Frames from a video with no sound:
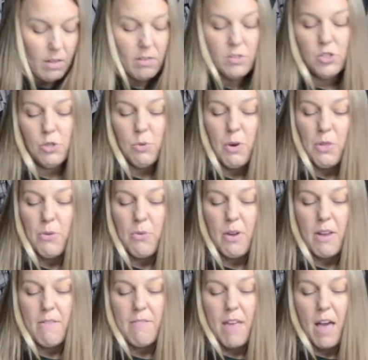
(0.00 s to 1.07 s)
2 or
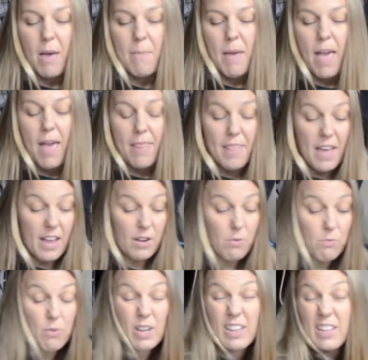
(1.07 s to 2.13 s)
3 of them, and
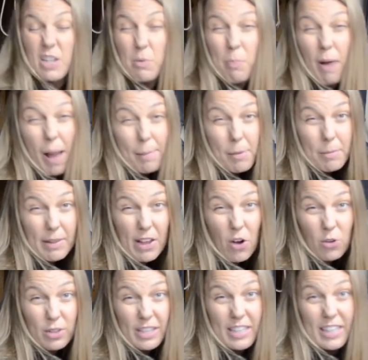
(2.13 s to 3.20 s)
then really you probably
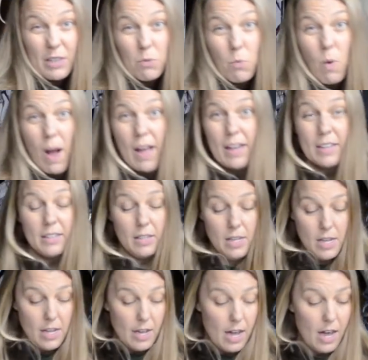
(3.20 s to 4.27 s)
only need 1
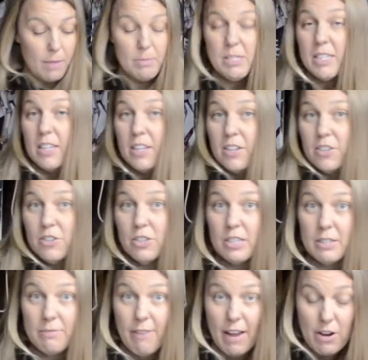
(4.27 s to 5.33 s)
to get a
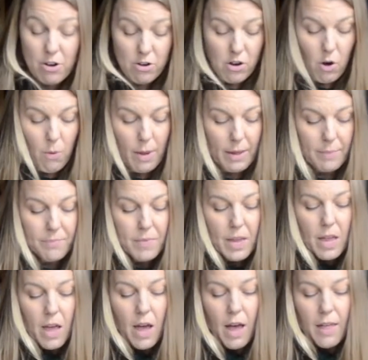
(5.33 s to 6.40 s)
good fire going.
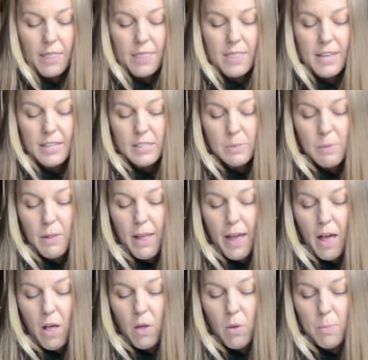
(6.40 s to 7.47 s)
This will
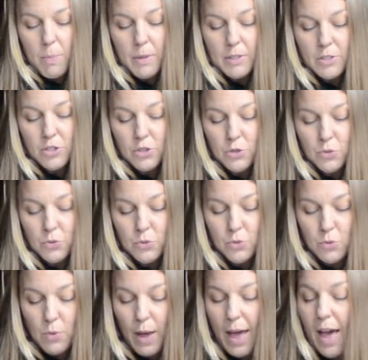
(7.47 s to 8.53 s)
help
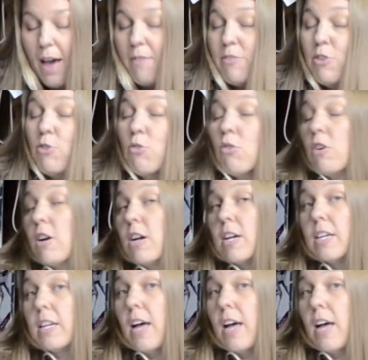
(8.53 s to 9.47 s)
to have your